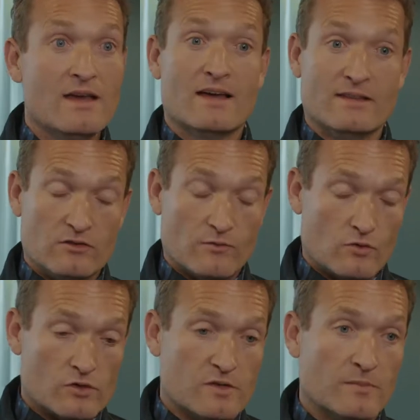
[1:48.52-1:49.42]
And that's of
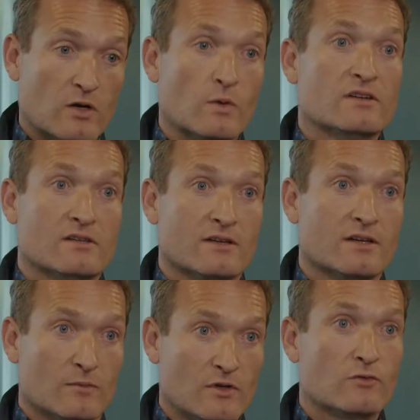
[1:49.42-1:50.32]
course a big question.
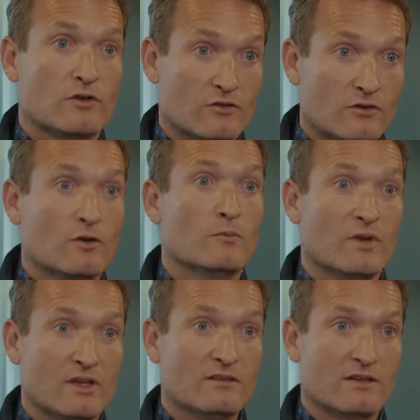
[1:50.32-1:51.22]
Can we trust the
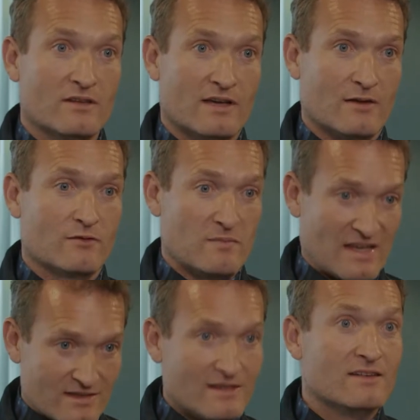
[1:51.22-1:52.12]
companies, that they have the
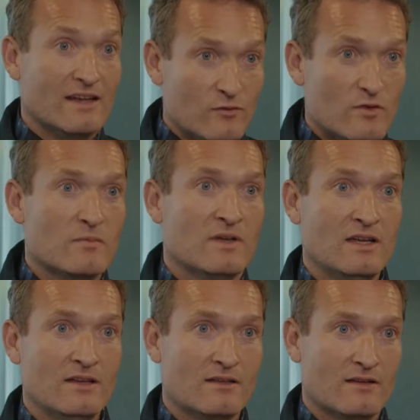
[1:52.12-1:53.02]
best intent with
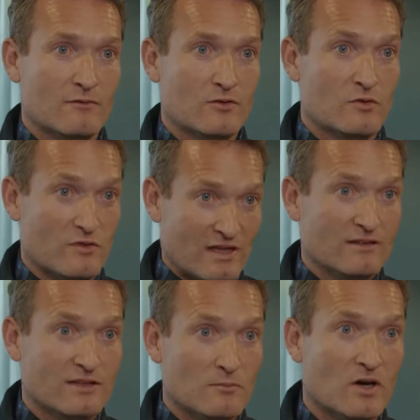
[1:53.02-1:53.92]
me, that they have good
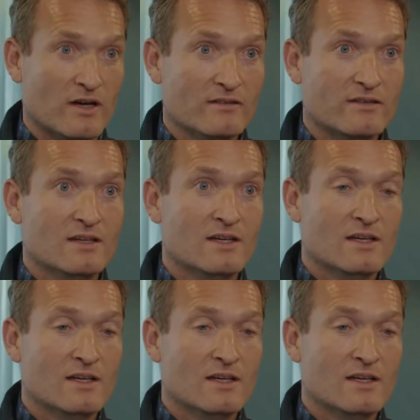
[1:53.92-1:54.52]
things in mind?